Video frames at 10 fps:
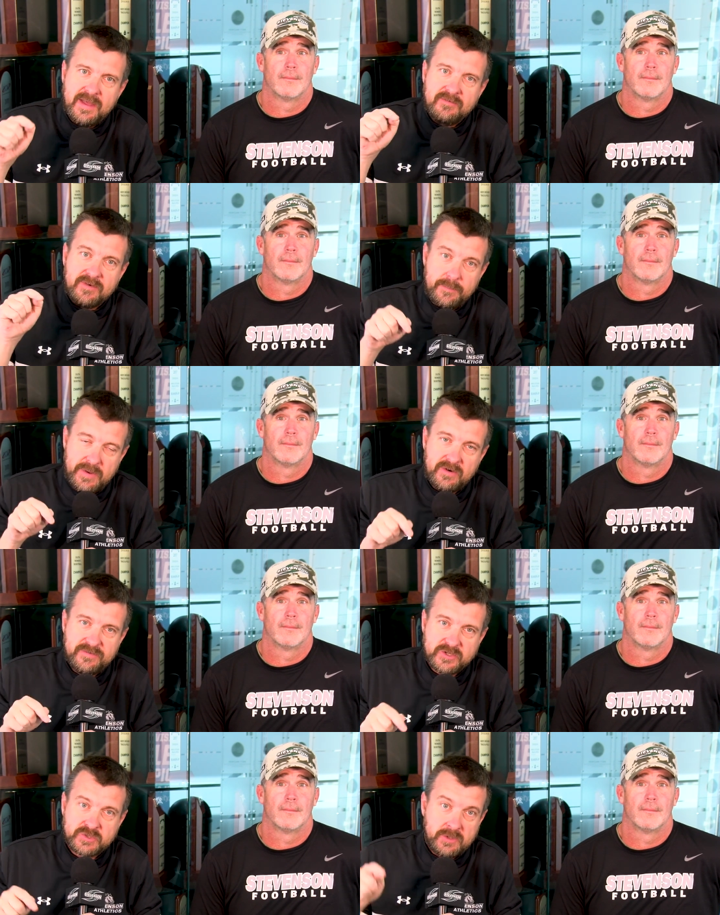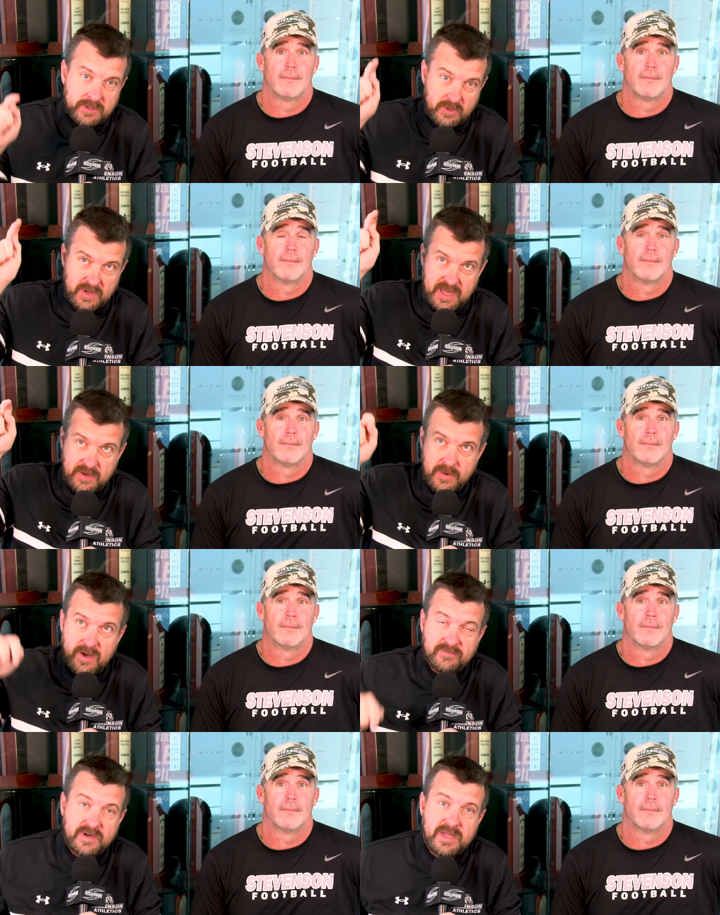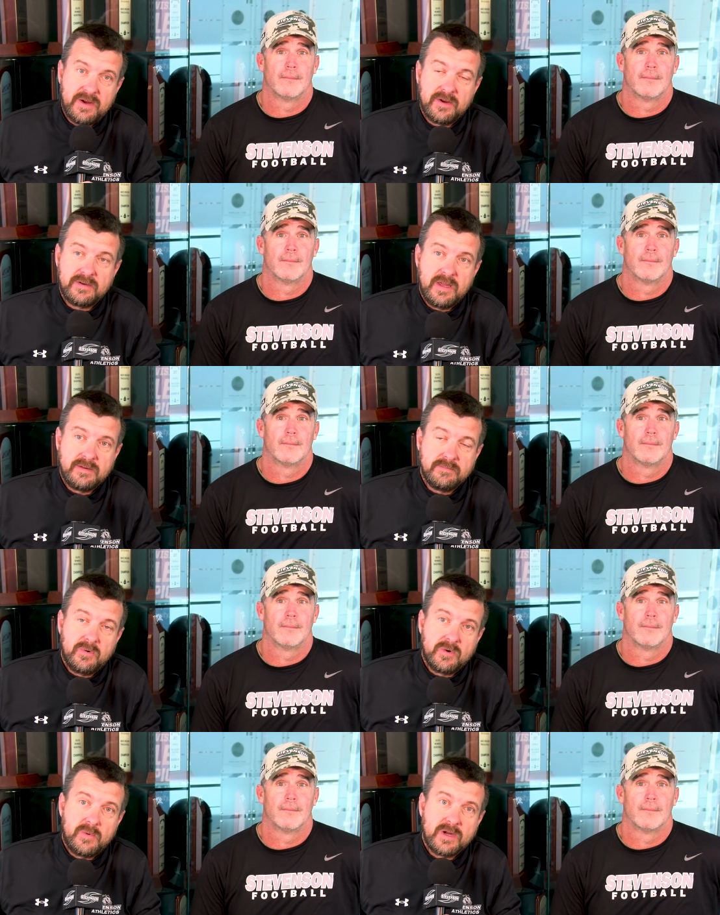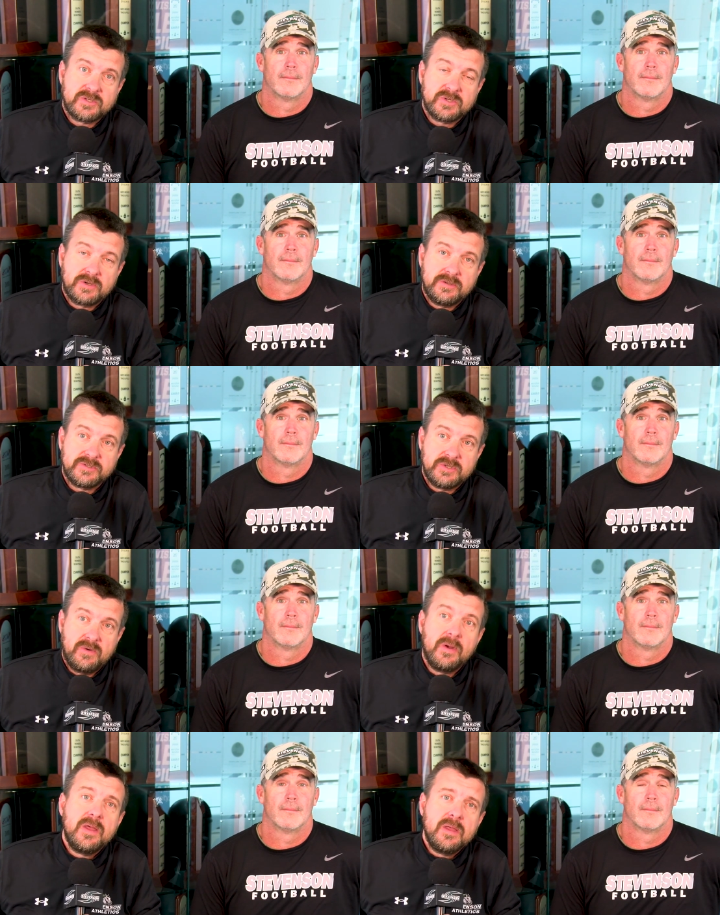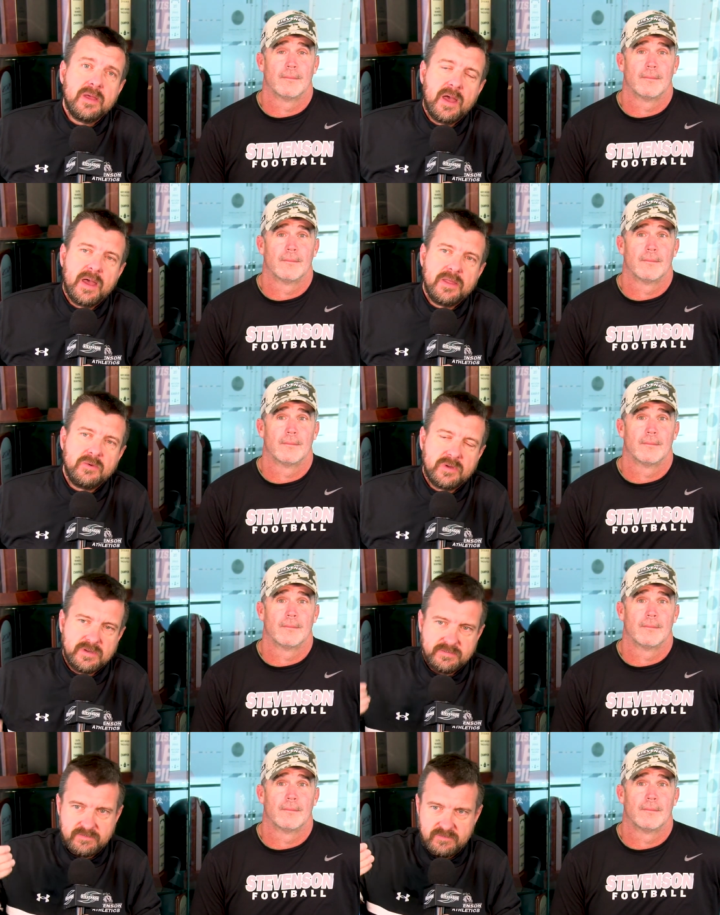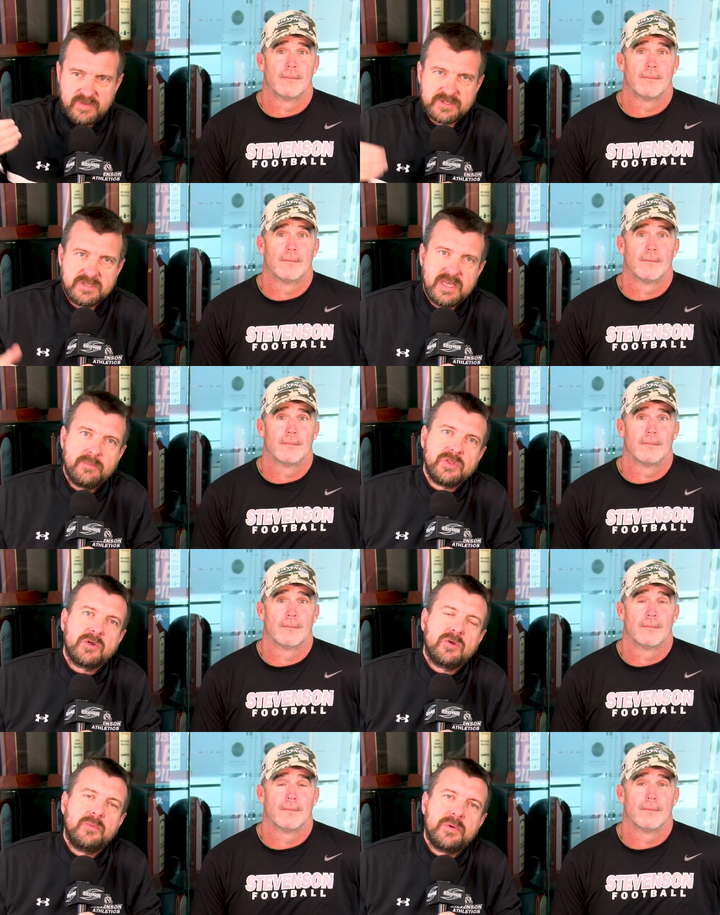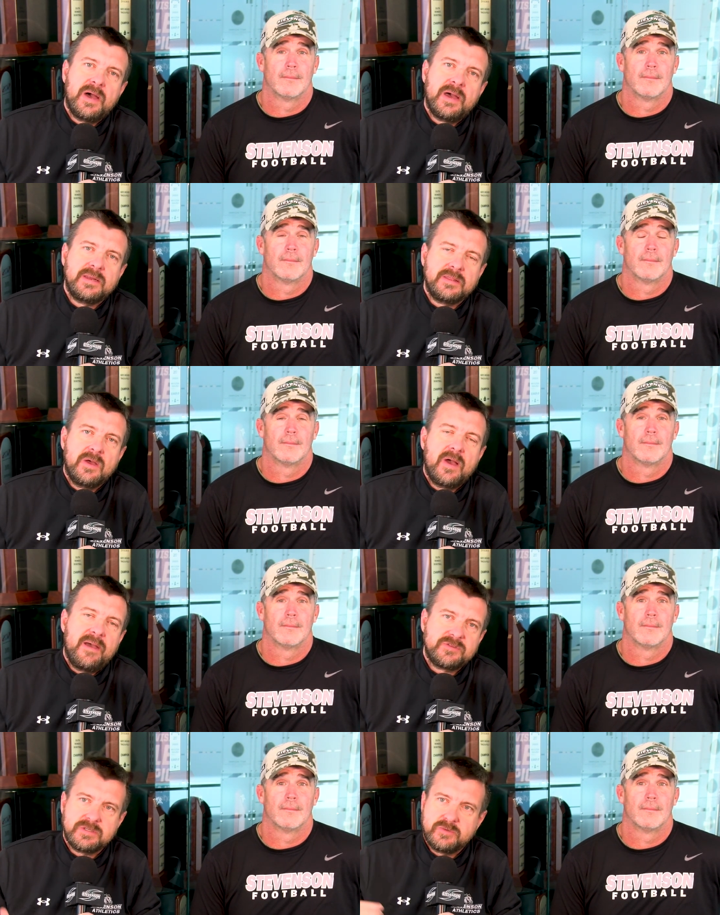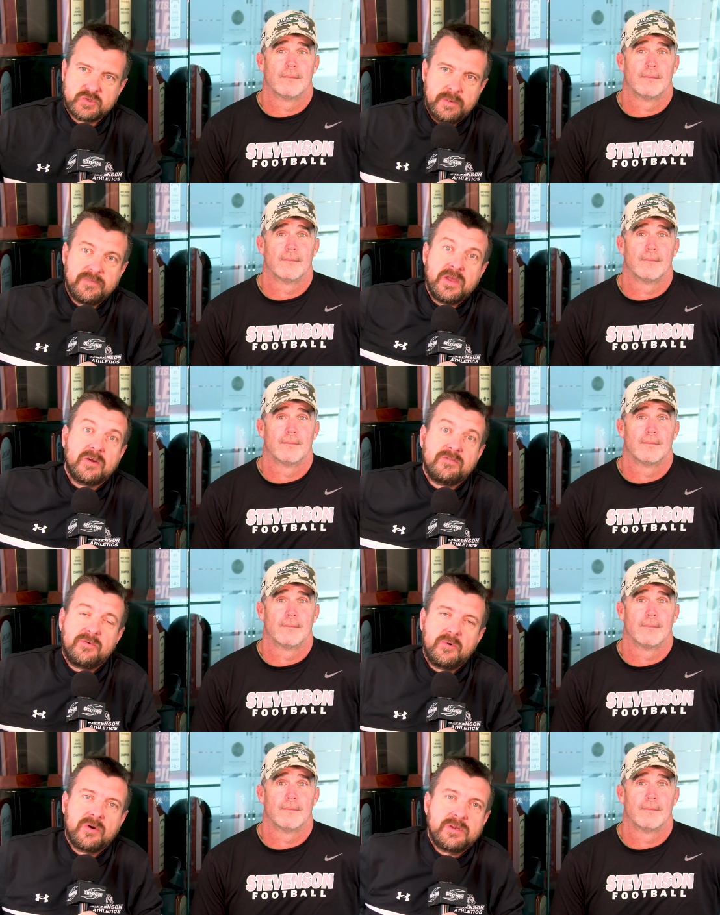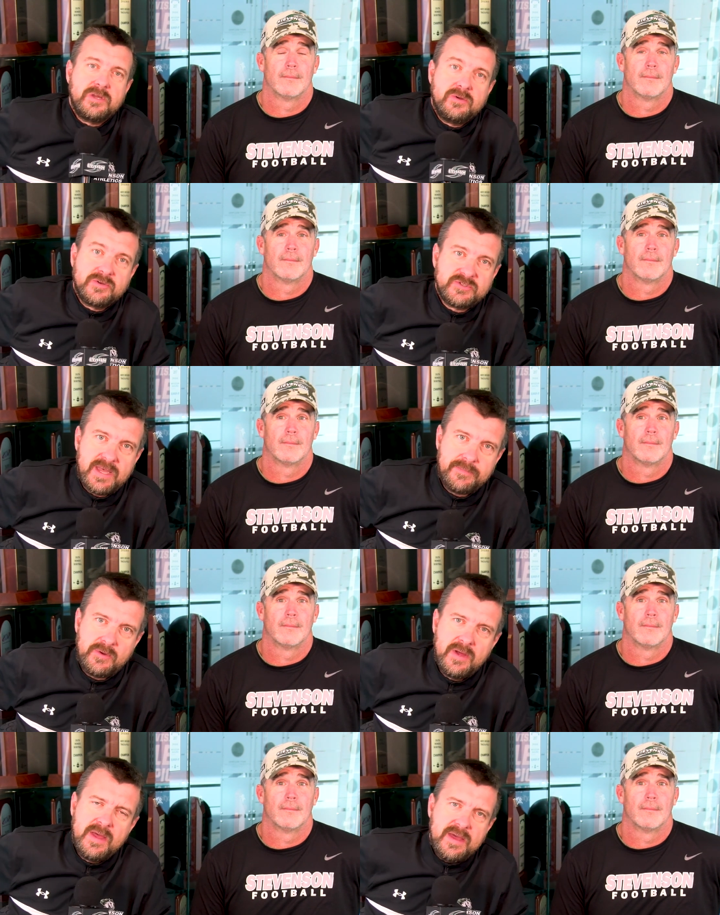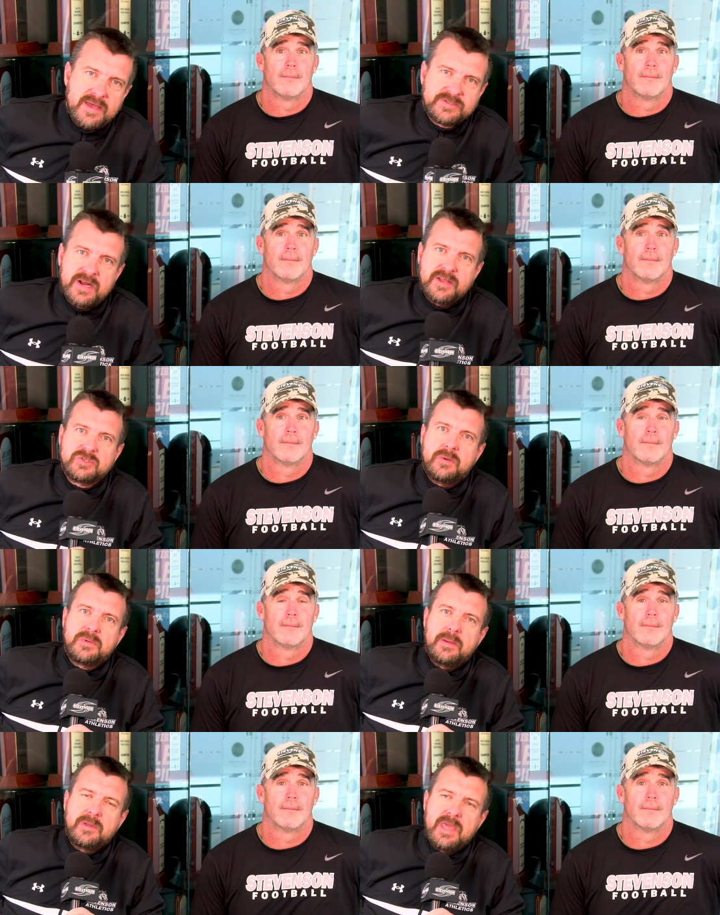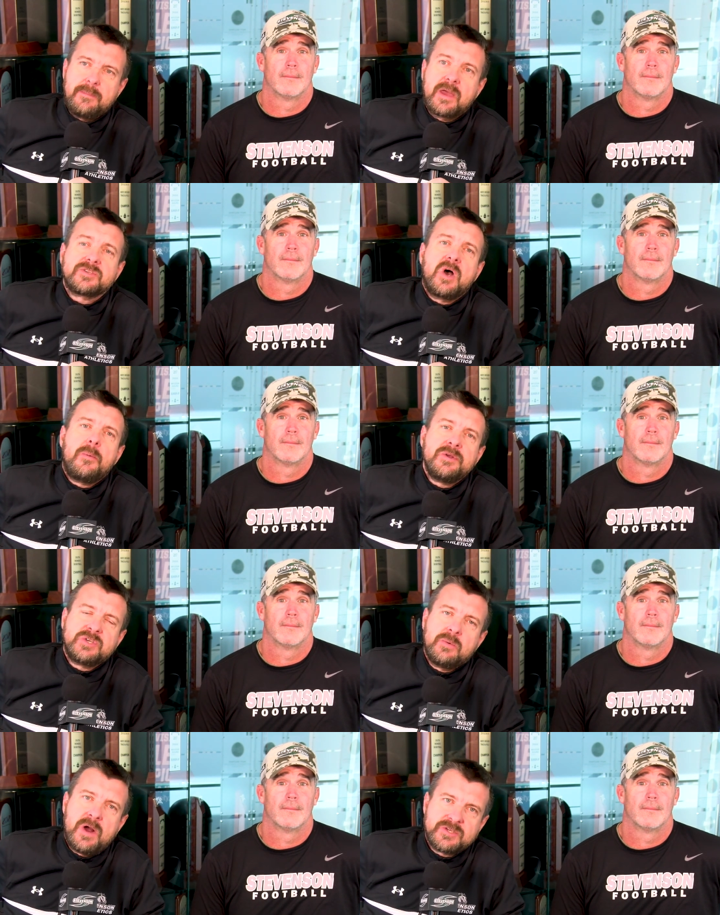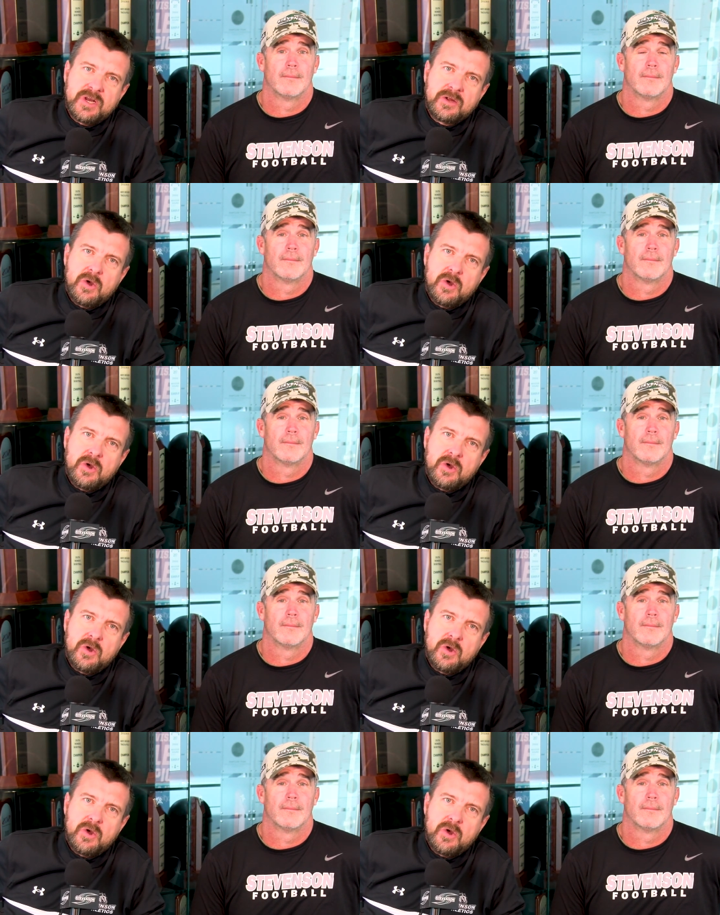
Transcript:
Speaker 1: from Bonefish Grill. They're located right over here in Boardwalk Circle, so you can visit them with your coupon, and they'll have some shrimp here for you to sample at Saturday's homecoming game. As always, you can watch it on